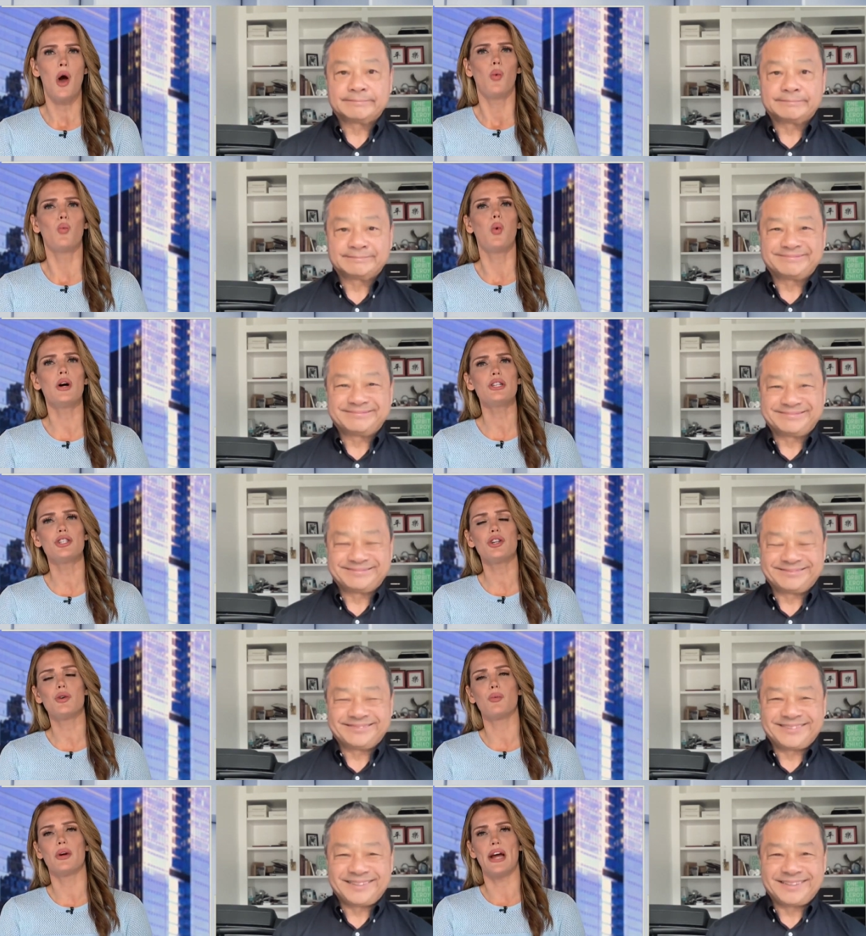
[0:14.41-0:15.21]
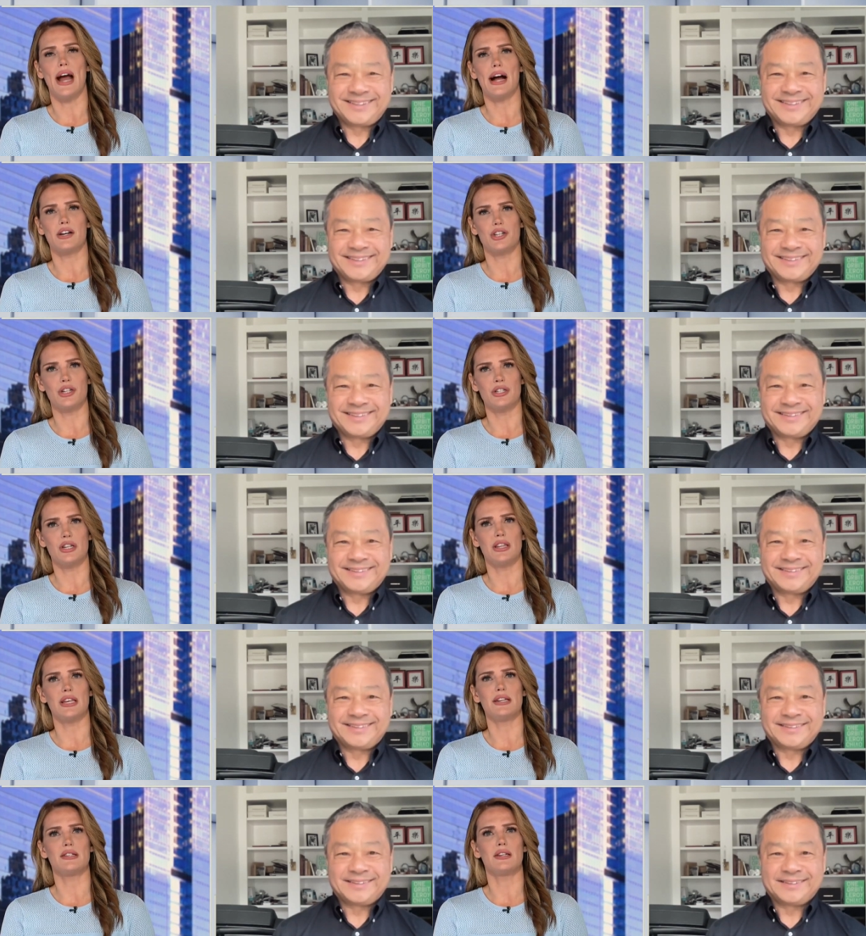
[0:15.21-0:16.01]
Speaker 1: What's your reaction
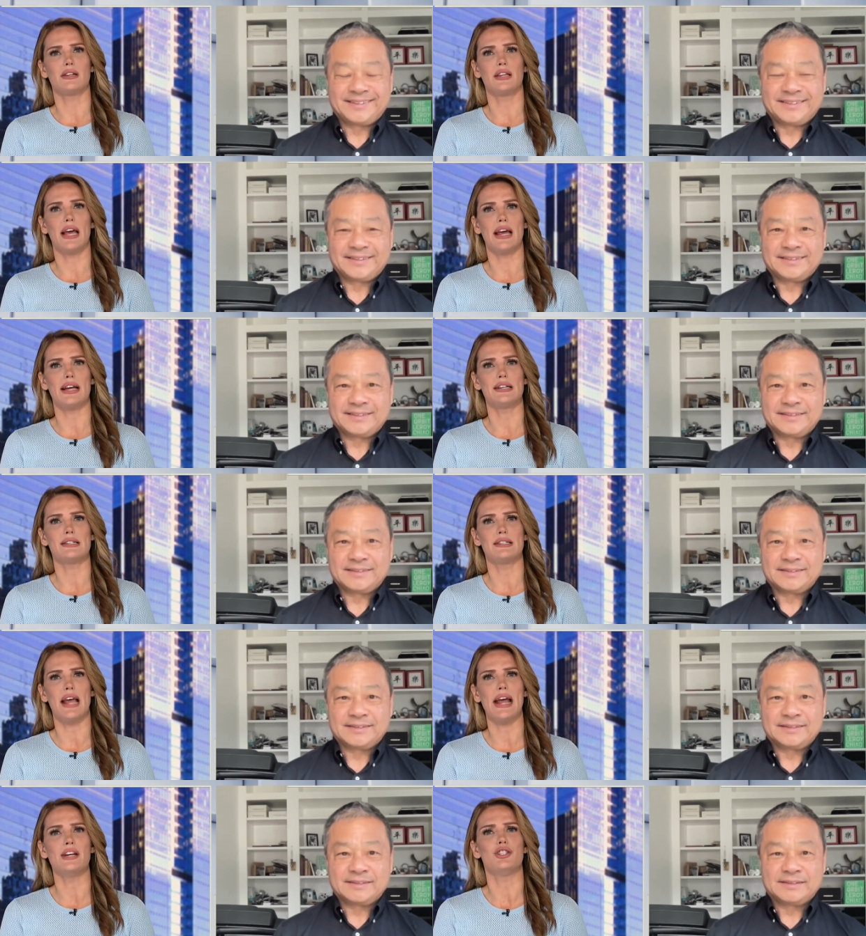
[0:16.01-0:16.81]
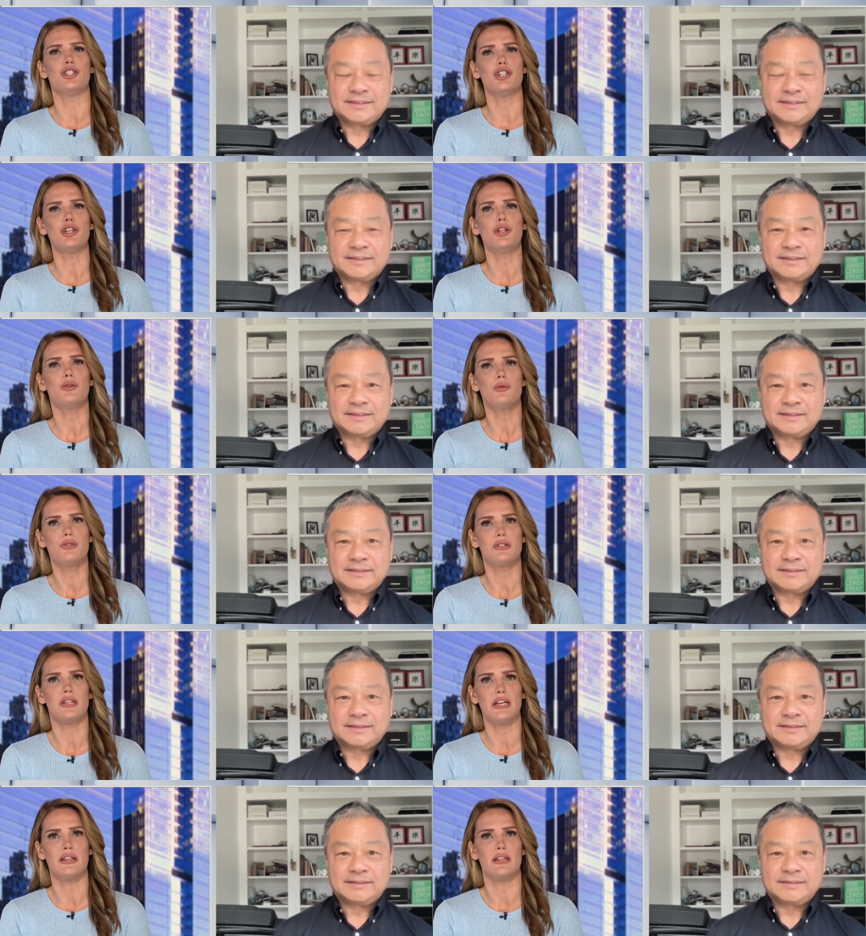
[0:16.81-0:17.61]
to these delays, and do you
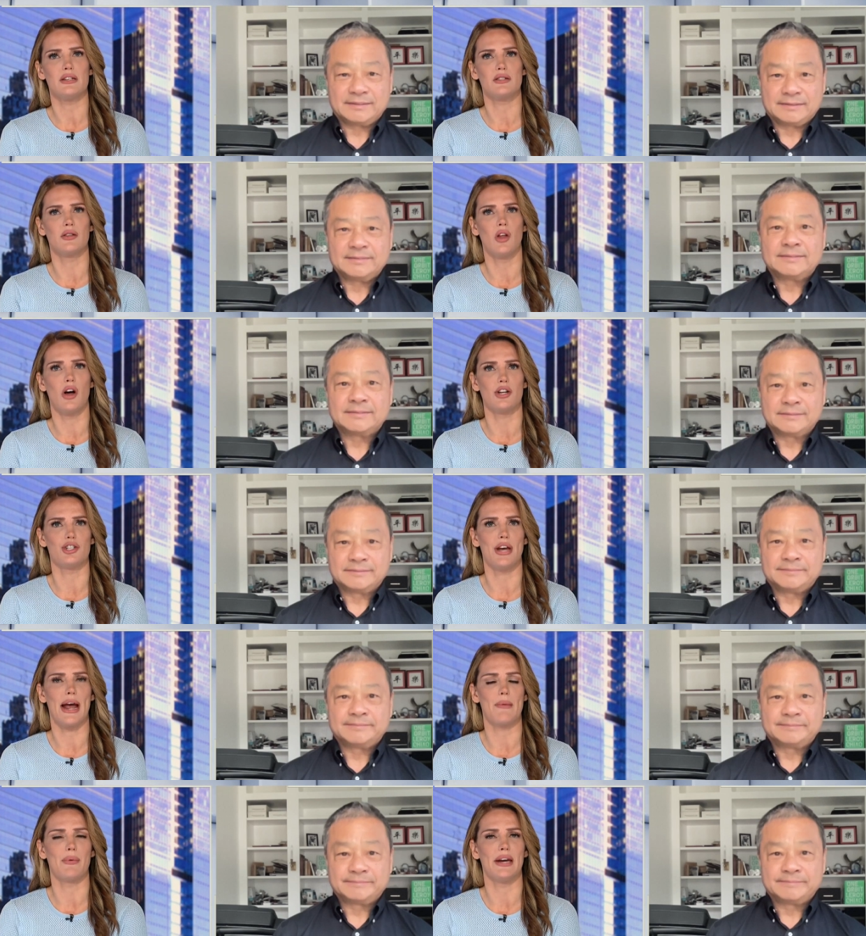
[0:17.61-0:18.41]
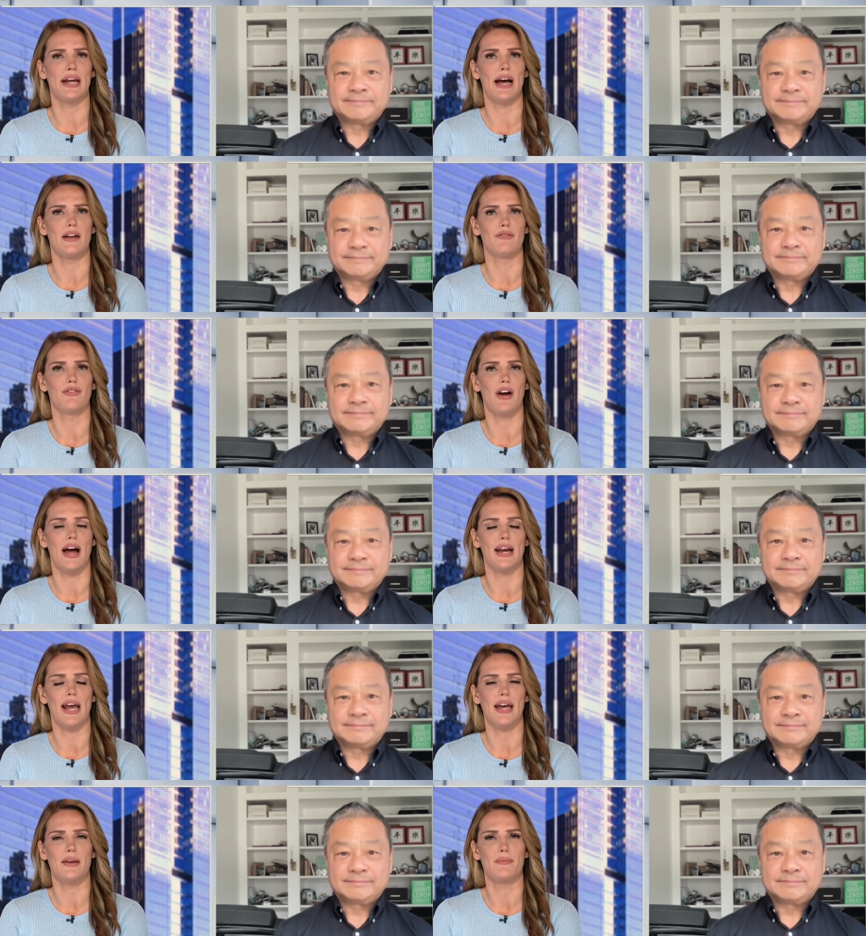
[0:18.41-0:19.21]
see this launch happening on
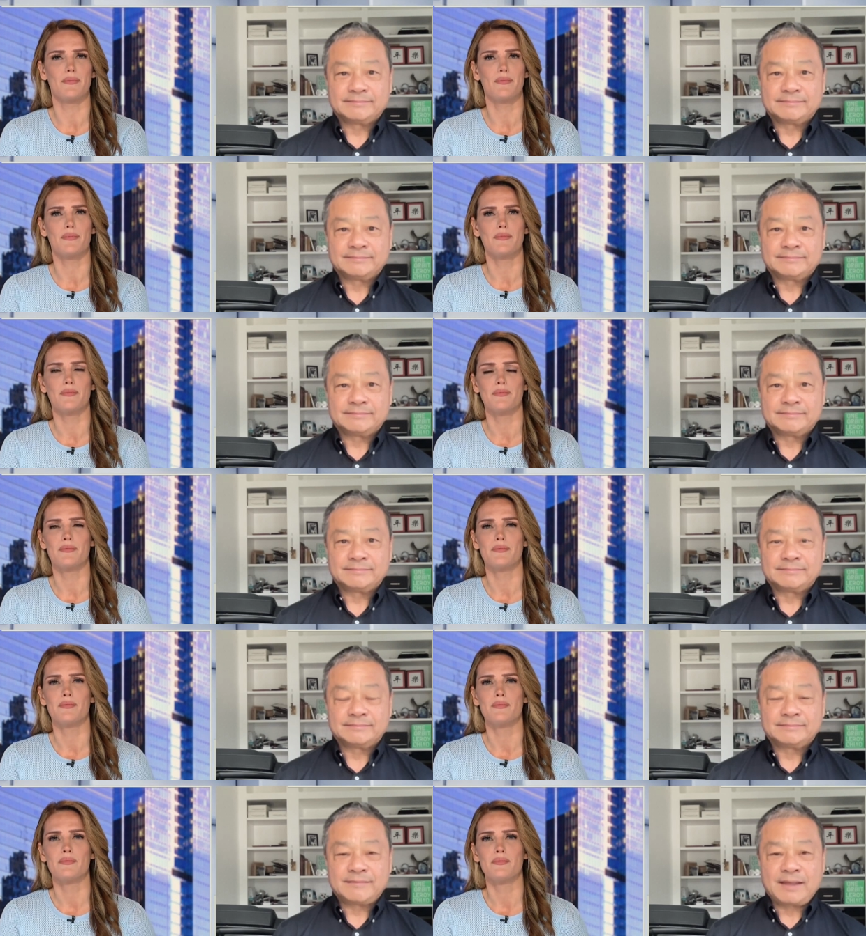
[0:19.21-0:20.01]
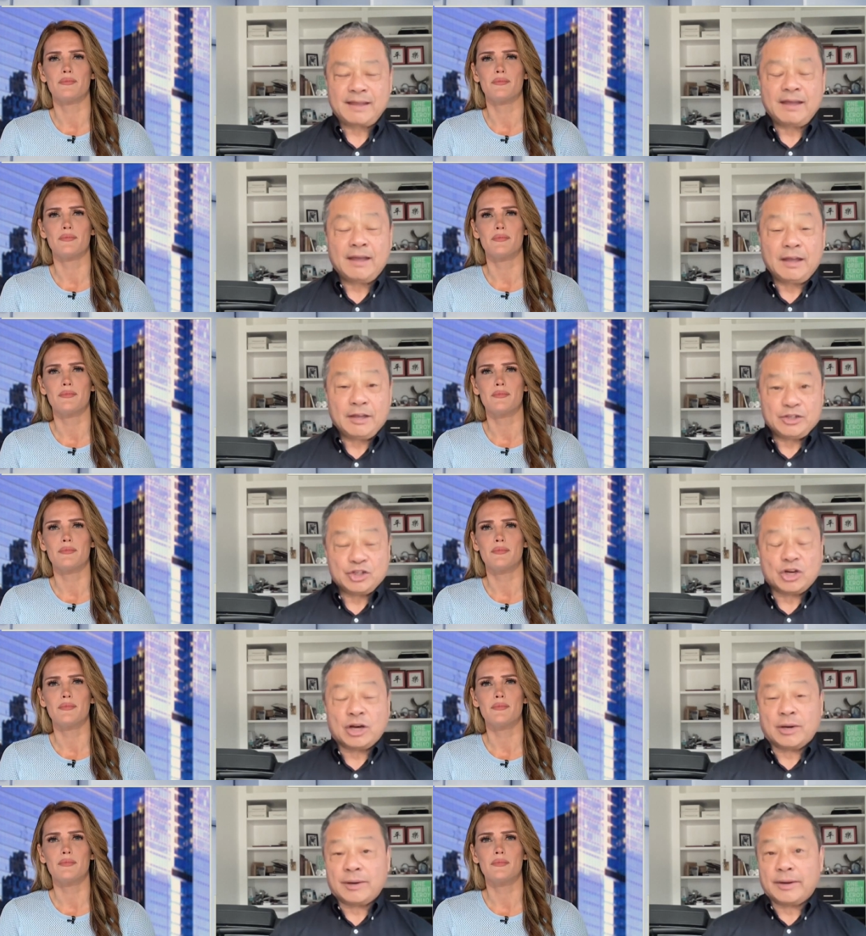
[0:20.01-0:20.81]
Friday?
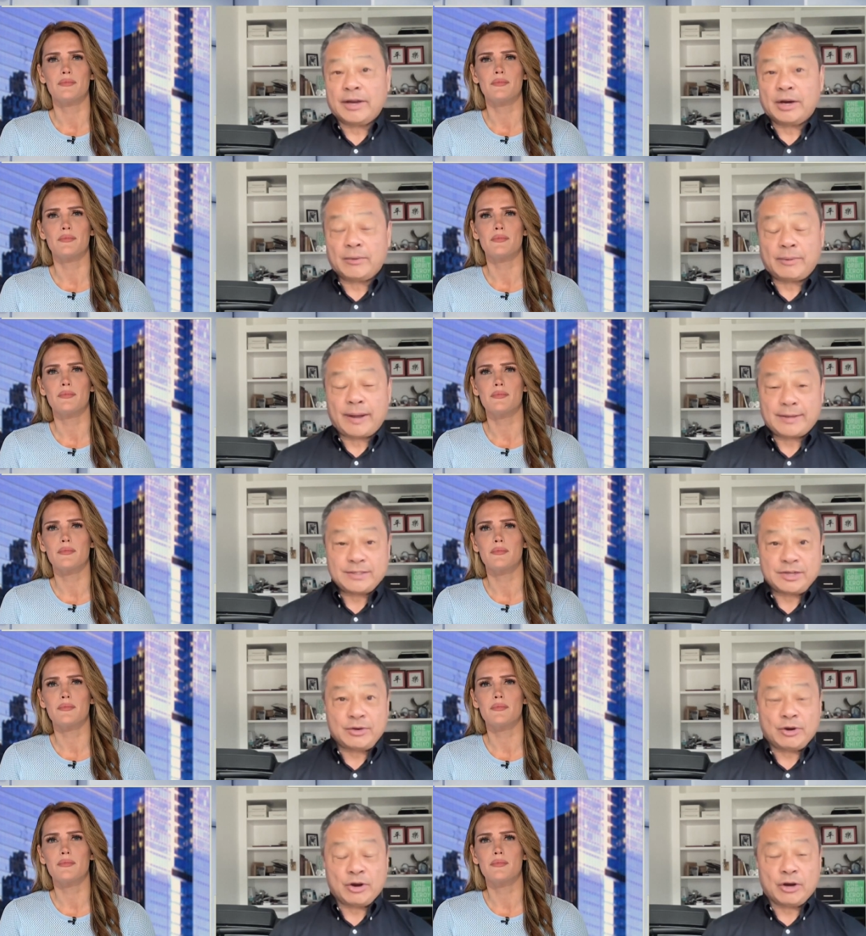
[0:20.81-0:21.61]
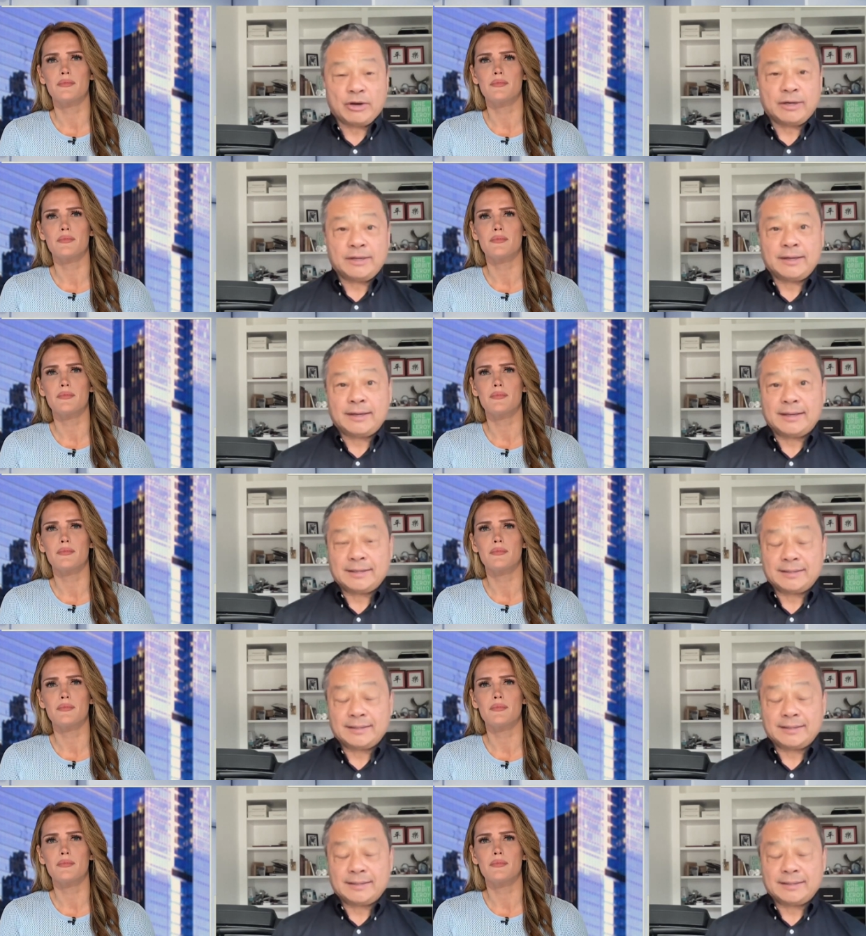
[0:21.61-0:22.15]
Speaker 2: Sure. You know, as you heard, uh,